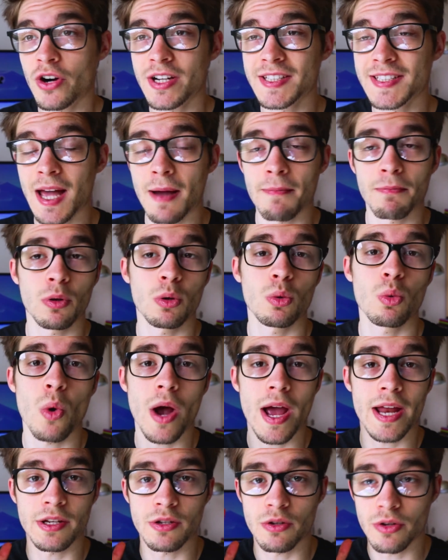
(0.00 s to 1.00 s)
example,
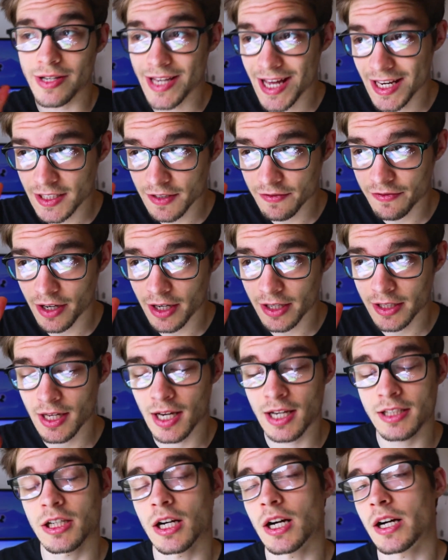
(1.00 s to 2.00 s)
when you identify
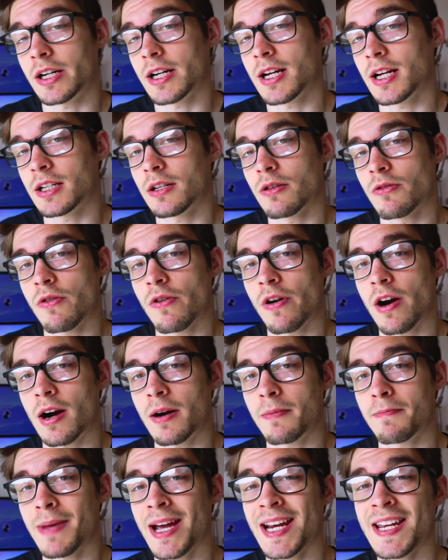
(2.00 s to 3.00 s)
a target, there are
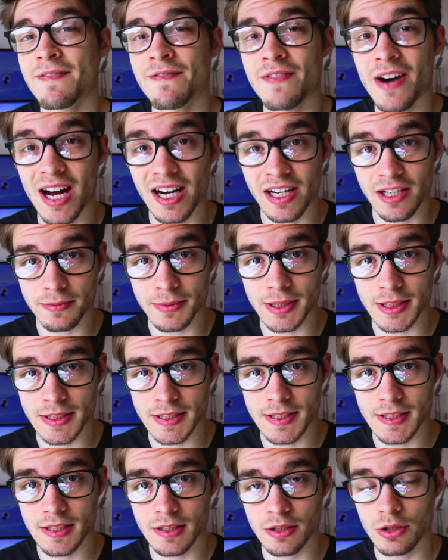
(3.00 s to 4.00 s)
many
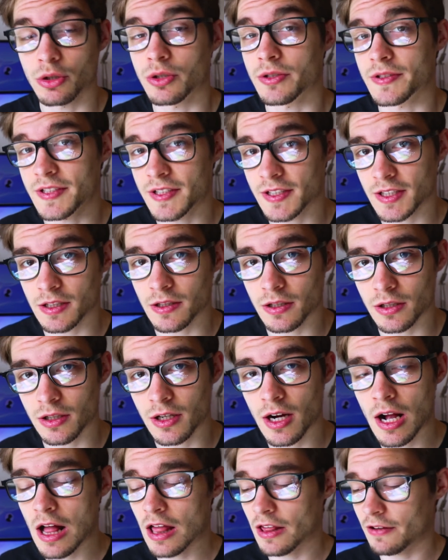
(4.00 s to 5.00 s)
variables to consider:
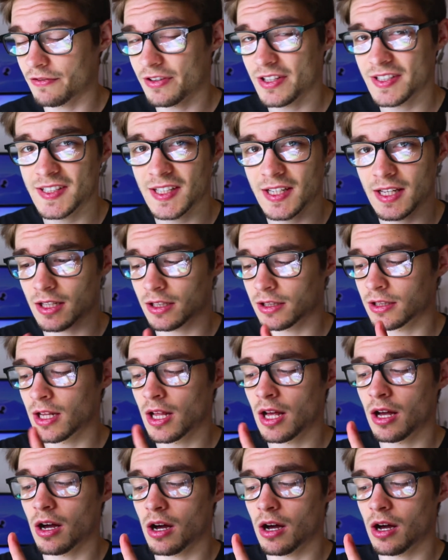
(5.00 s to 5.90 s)
physical,